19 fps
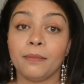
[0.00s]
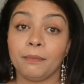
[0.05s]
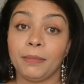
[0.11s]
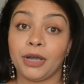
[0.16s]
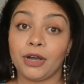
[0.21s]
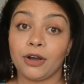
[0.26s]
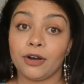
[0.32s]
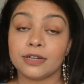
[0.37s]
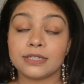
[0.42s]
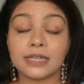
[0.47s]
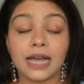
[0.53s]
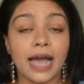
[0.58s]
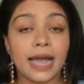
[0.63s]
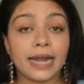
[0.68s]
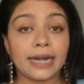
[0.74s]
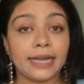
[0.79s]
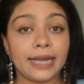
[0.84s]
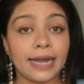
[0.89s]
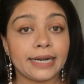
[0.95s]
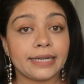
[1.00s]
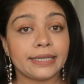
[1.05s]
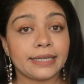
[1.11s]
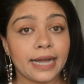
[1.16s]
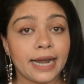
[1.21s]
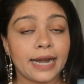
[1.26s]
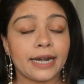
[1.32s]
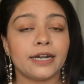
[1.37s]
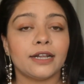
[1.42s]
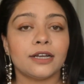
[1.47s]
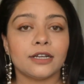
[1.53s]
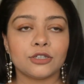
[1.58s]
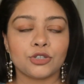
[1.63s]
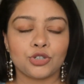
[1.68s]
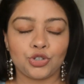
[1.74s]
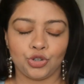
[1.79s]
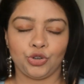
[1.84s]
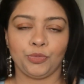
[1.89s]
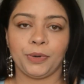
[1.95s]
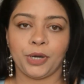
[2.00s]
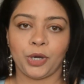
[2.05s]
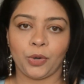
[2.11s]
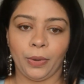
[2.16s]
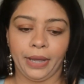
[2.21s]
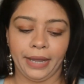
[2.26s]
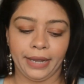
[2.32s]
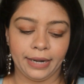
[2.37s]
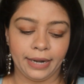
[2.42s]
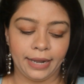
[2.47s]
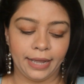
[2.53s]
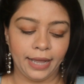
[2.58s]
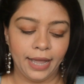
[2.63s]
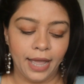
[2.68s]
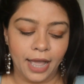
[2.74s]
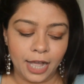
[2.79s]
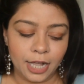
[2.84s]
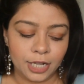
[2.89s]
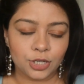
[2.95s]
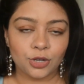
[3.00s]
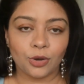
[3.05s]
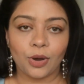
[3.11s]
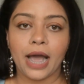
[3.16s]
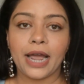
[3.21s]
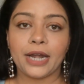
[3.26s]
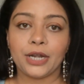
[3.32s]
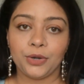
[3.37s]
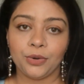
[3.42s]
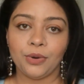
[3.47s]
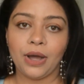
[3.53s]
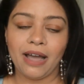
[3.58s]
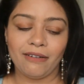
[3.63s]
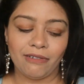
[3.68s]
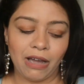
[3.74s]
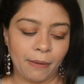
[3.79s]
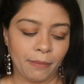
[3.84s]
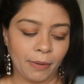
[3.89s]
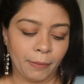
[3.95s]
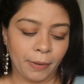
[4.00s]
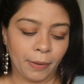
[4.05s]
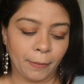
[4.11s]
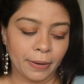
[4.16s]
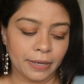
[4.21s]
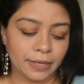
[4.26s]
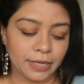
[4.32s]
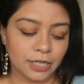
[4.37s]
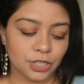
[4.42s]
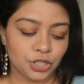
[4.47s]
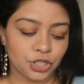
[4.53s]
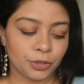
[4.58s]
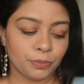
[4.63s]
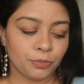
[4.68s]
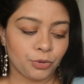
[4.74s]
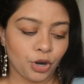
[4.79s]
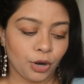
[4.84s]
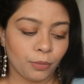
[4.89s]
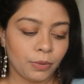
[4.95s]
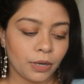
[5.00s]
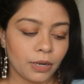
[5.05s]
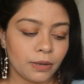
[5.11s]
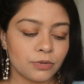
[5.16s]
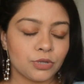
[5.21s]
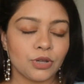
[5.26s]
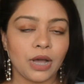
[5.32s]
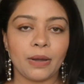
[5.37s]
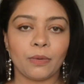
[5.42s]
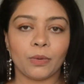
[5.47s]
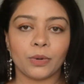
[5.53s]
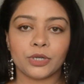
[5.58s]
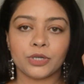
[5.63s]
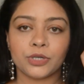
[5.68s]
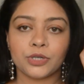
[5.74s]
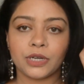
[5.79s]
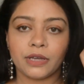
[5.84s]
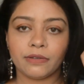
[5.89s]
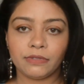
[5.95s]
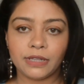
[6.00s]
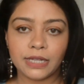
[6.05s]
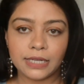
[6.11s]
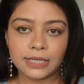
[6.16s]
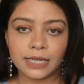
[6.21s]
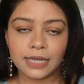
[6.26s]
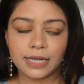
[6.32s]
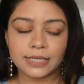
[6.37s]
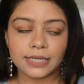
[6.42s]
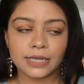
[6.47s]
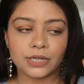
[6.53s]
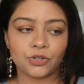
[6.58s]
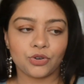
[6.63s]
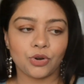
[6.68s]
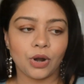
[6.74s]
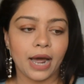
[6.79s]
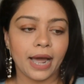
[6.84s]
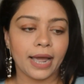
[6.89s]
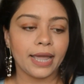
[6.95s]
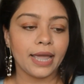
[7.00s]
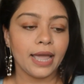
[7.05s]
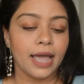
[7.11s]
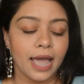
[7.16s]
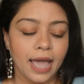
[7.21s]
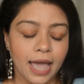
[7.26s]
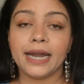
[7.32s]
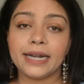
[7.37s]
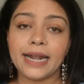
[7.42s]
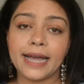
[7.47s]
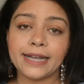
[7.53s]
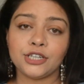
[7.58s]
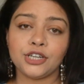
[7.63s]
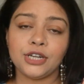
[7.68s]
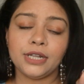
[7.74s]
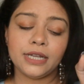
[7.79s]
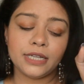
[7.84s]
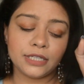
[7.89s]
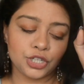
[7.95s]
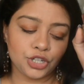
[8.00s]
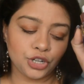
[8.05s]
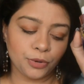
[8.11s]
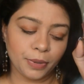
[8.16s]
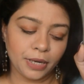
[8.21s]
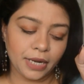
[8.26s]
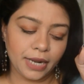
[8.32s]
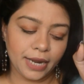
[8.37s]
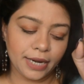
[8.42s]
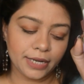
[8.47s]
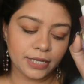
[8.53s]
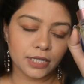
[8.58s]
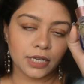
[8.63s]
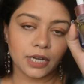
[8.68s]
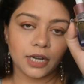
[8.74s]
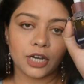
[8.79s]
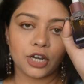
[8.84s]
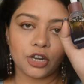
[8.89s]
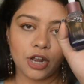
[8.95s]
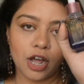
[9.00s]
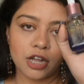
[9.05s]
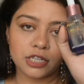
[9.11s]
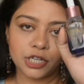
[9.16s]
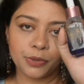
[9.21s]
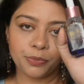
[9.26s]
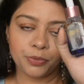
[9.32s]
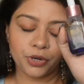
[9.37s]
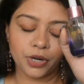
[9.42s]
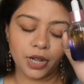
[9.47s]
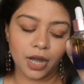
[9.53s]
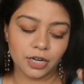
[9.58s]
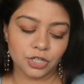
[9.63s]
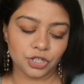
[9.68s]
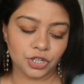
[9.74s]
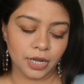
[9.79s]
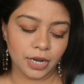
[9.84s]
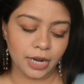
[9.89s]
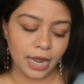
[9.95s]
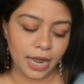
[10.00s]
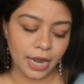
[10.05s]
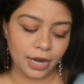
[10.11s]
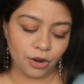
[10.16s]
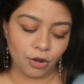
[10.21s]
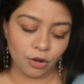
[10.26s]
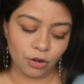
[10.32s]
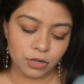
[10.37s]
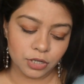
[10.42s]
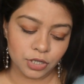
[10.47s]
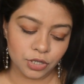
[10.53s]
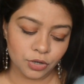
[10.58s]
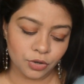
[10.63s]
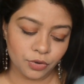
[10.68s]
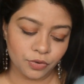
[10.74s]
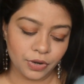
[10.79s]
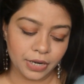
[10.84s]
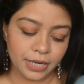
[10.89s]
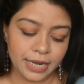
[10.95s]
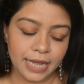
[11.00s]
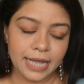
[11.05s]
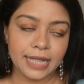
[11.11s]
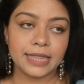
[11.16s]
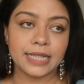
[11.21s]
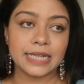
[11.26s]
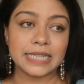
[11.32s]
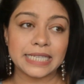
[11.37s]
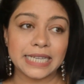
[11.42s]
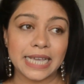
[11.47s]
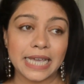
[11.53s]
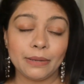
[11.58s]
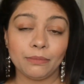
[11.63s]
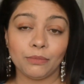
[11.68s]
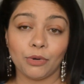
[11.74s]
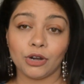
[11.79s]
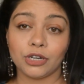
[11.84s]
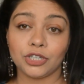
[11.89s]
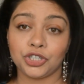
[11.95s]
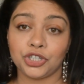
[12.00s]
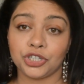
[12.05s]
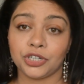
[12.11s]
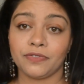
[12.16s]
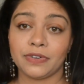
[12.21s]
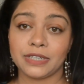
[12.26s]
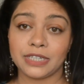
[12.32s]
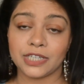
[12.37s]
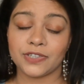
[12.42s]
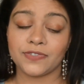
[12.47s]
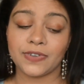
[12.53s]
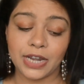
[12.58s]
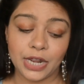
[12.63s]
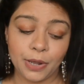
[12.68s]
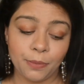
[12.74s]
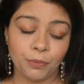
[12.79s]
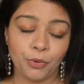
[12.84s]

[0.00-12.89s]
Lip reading: because I get tan super quickly. So I do have hyperpigmentation problem. So I wanted to give this as a try. It actually stimulates collagen production, and also retain the skin moisture, which is very